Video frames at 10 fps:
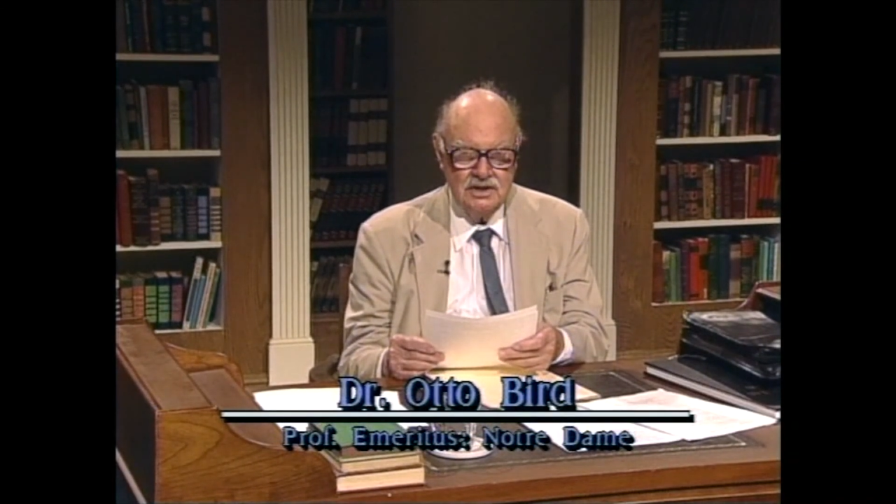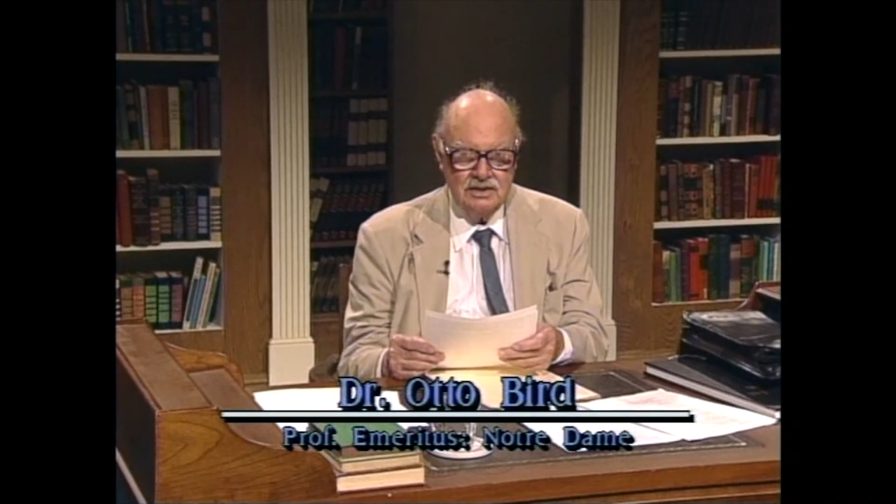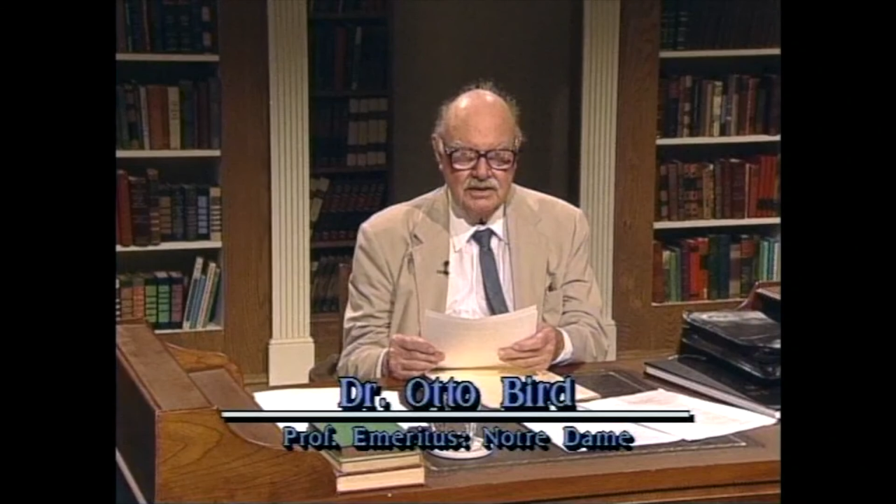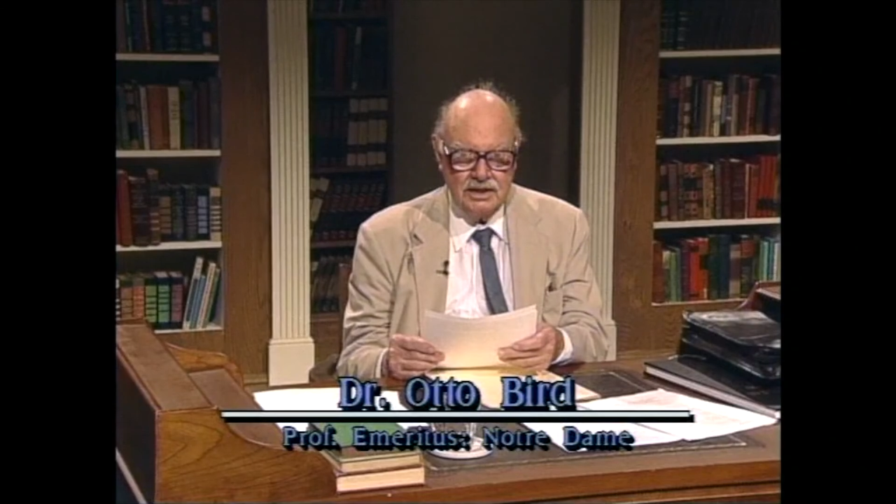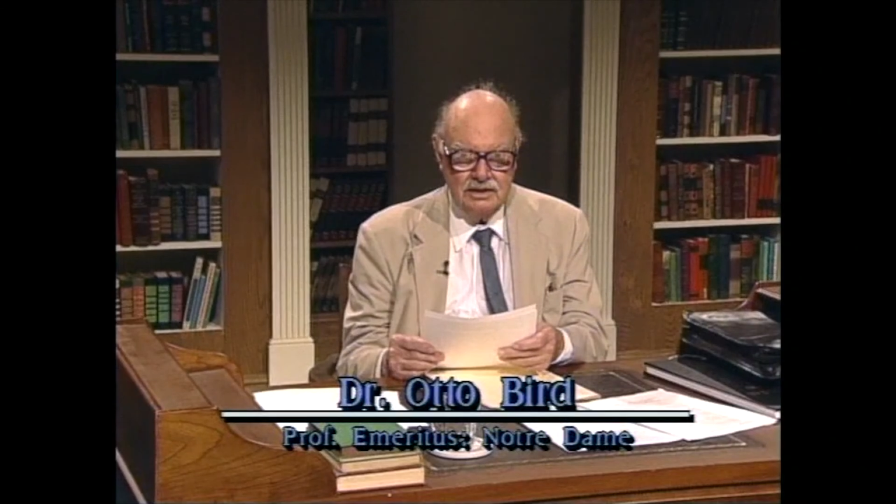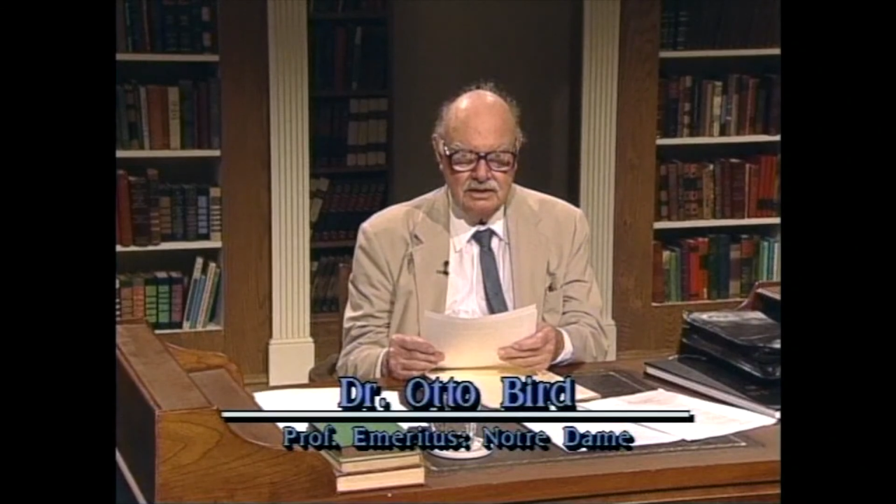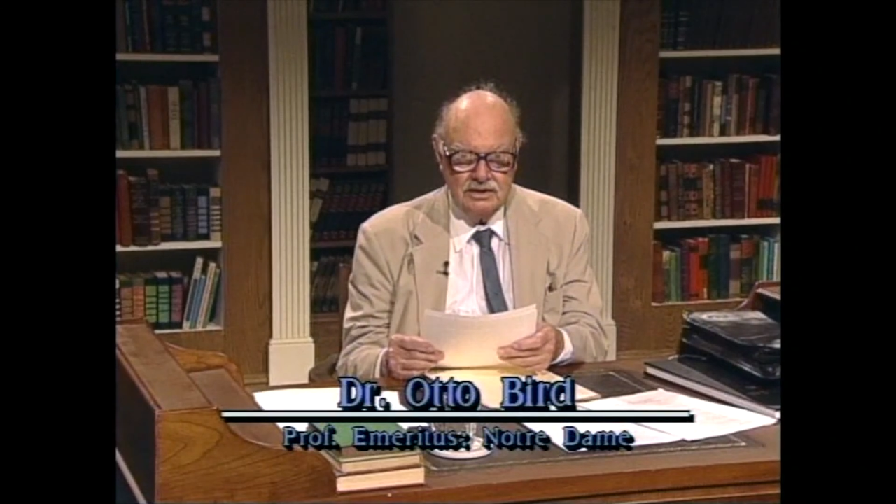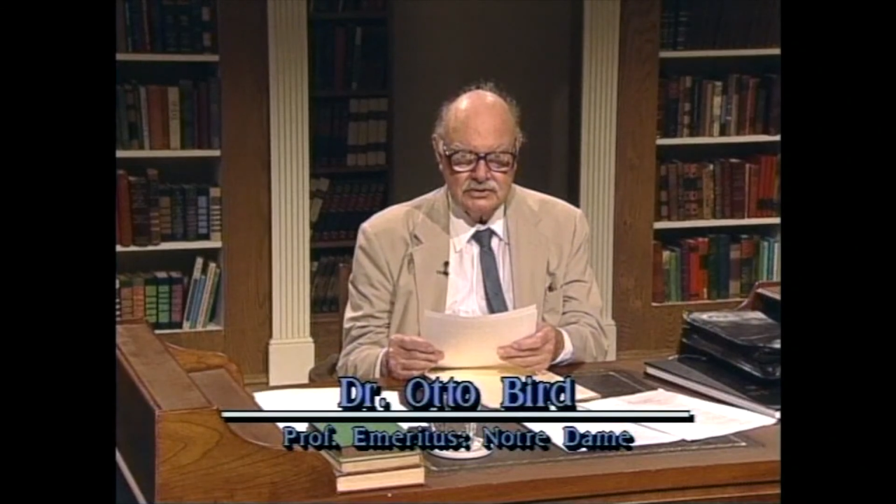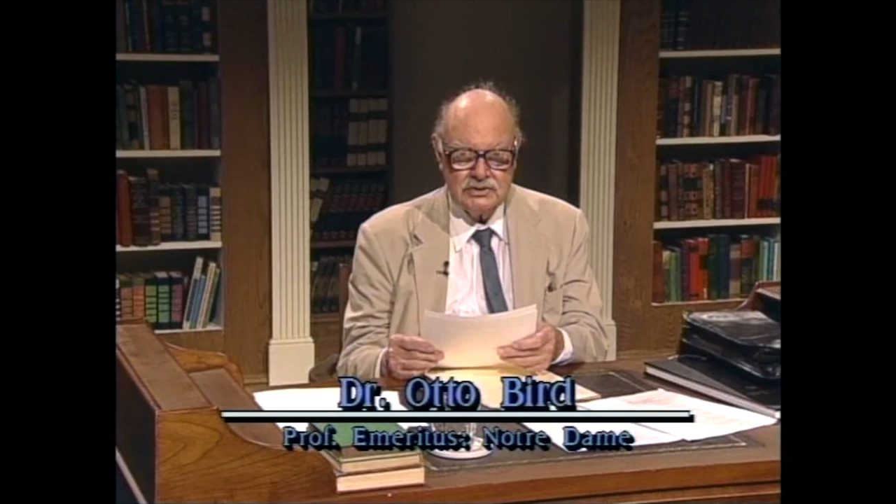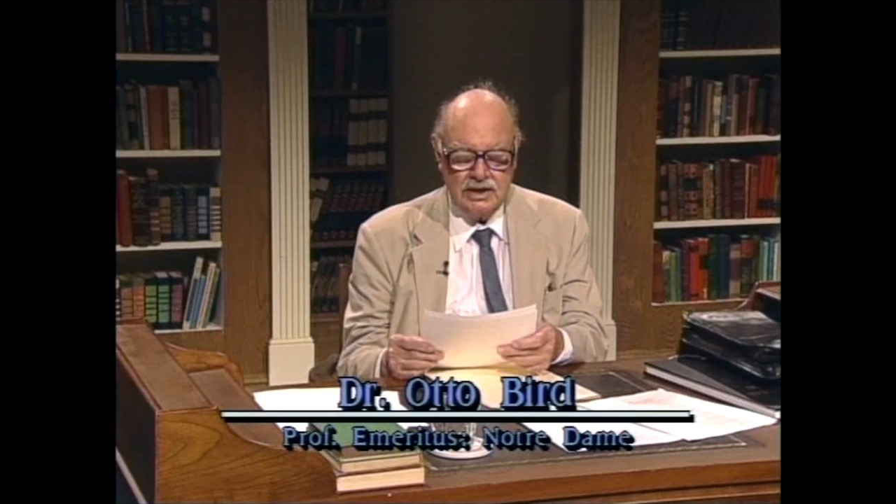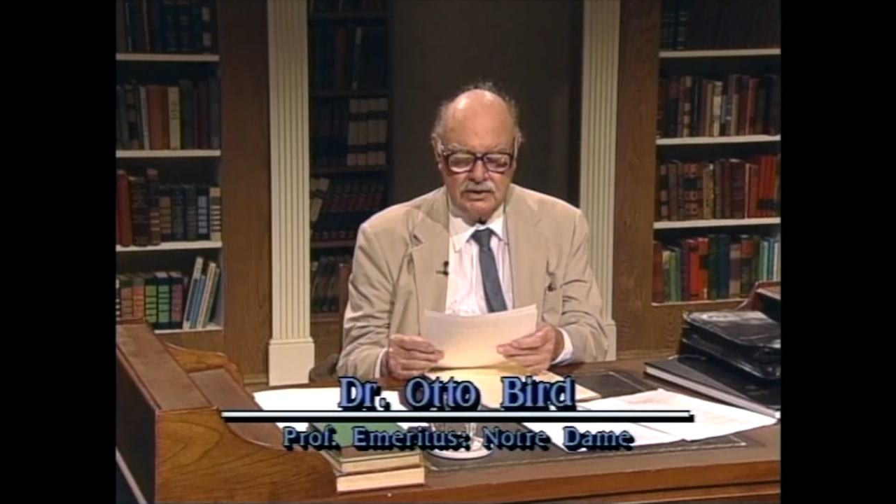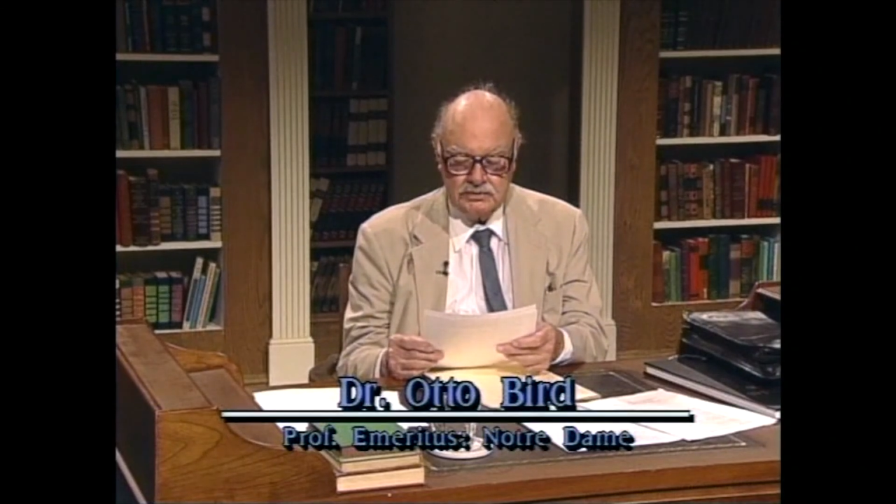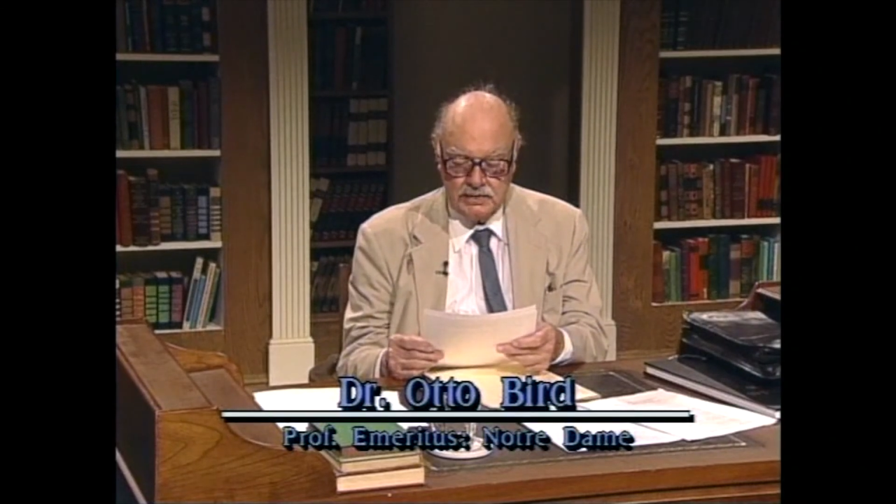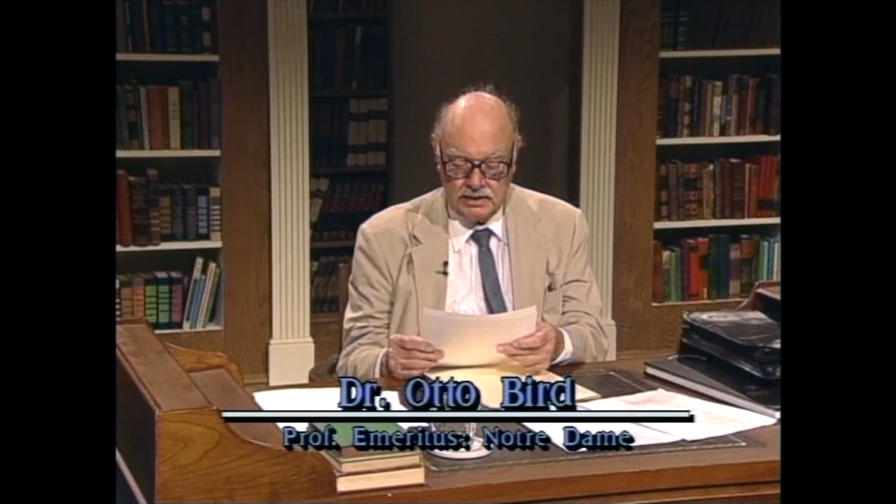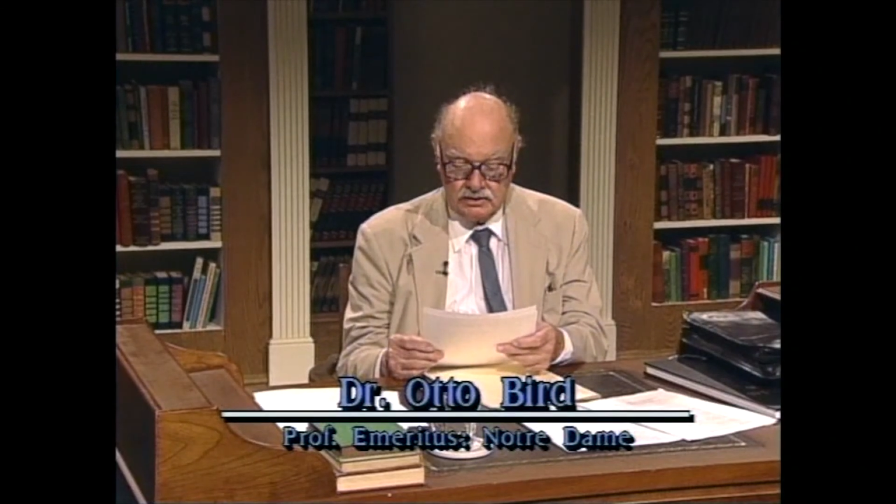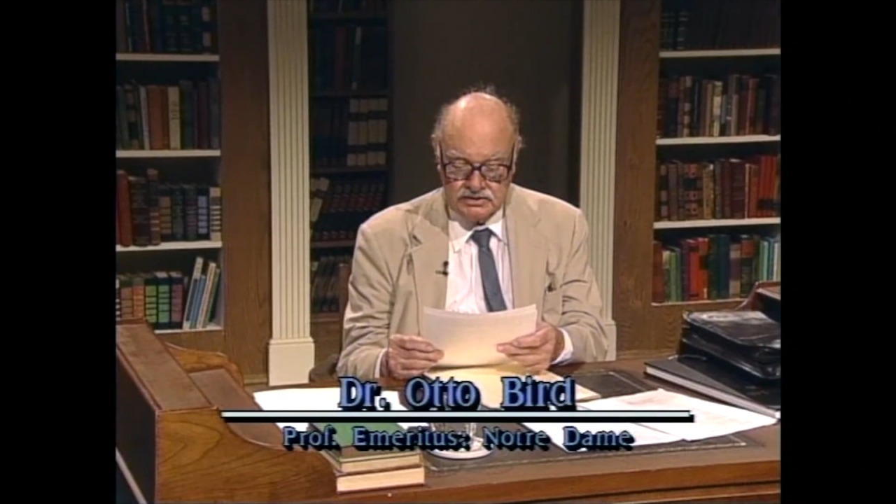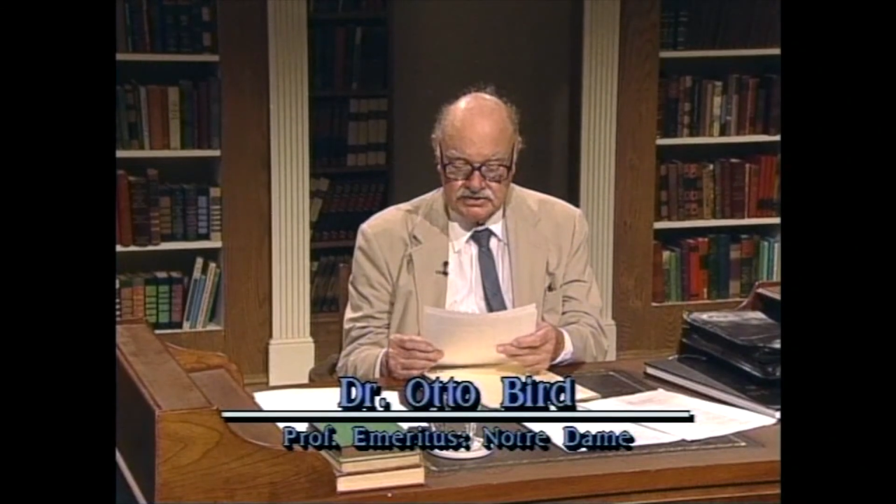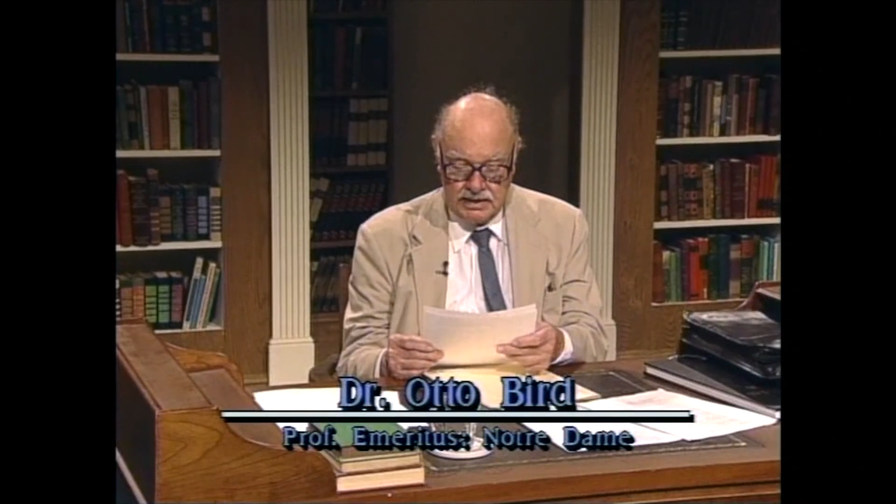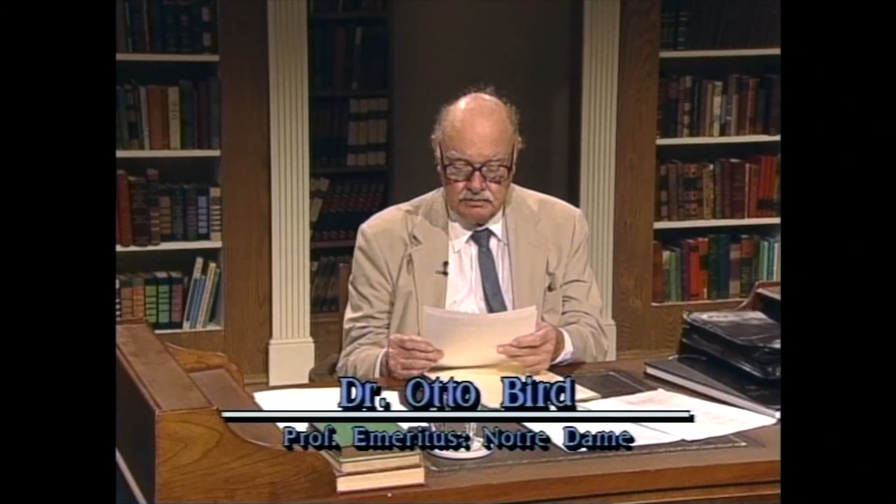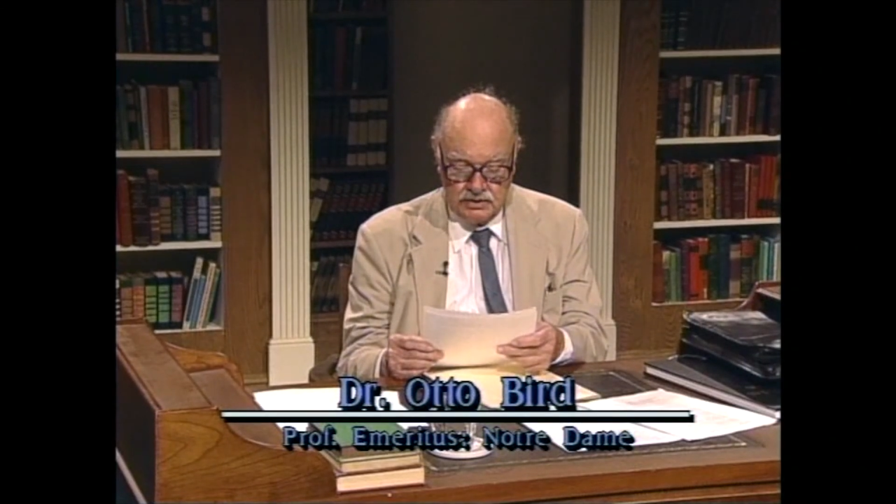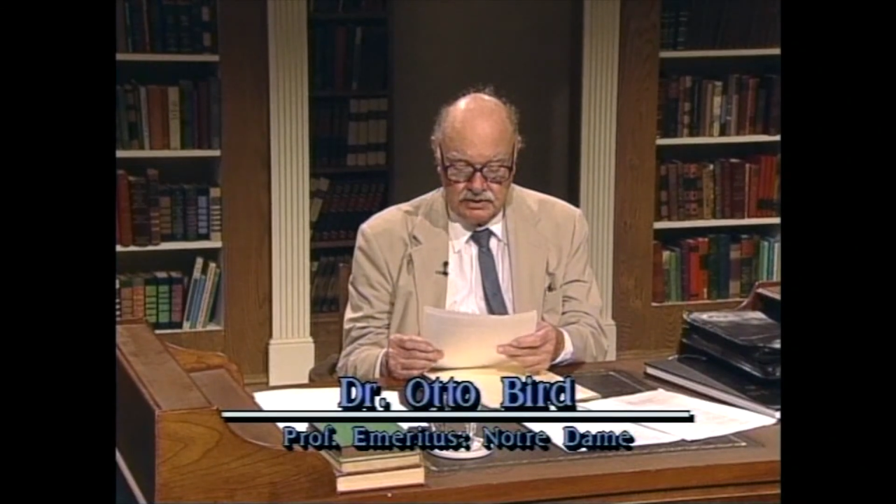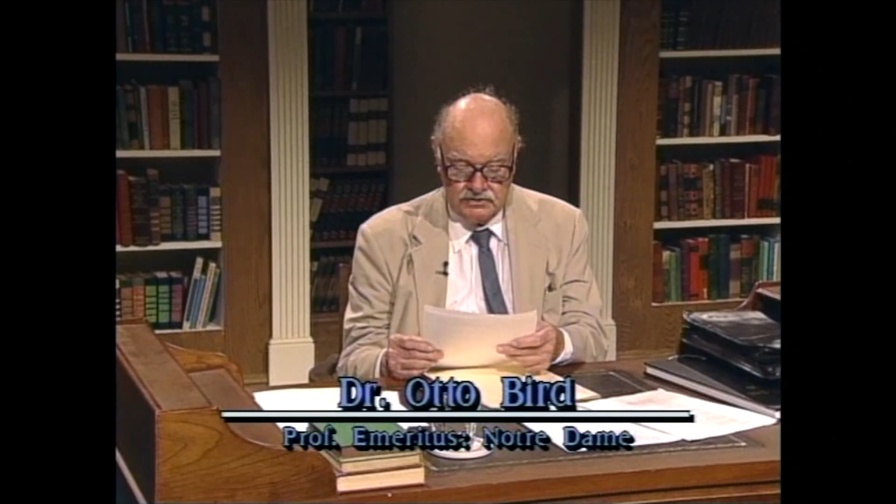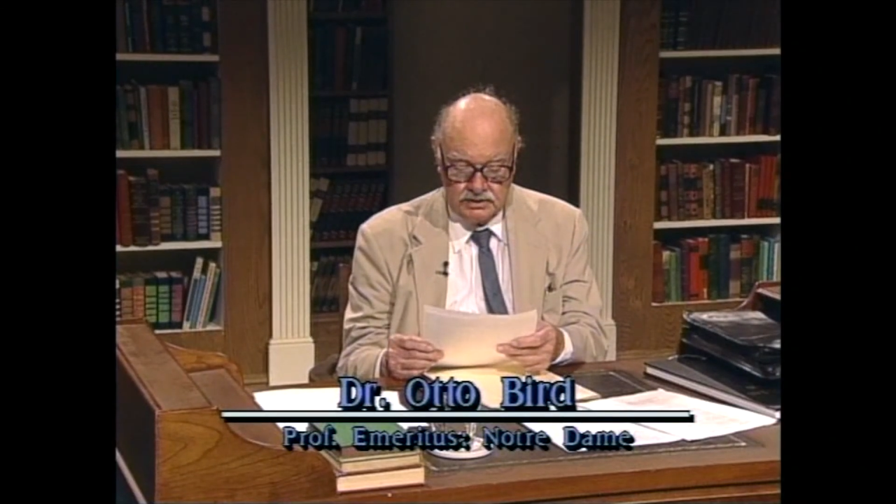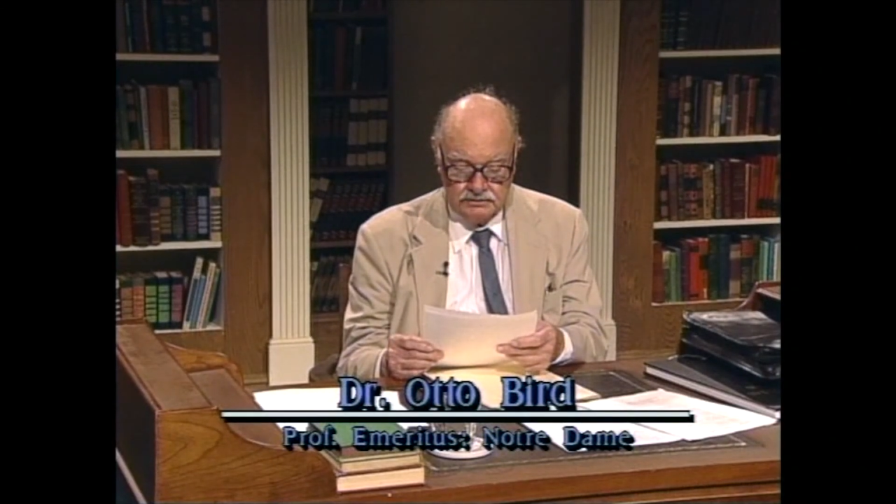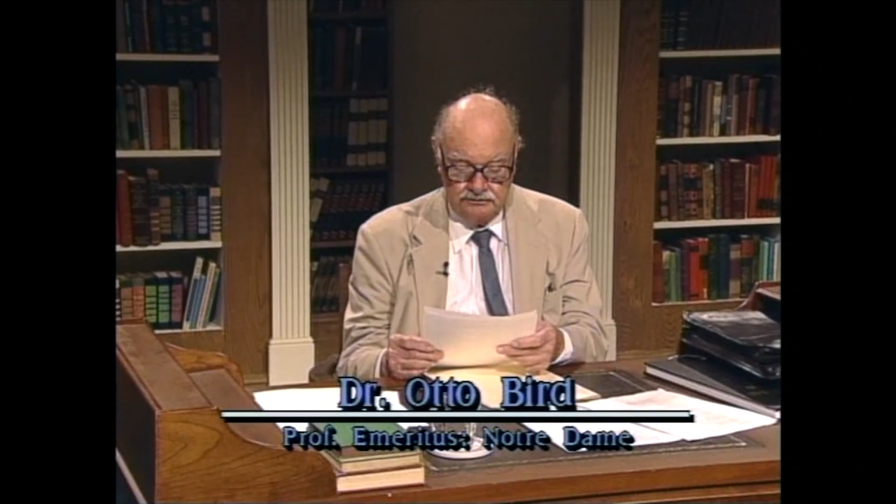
then there's an arithmetical example of it.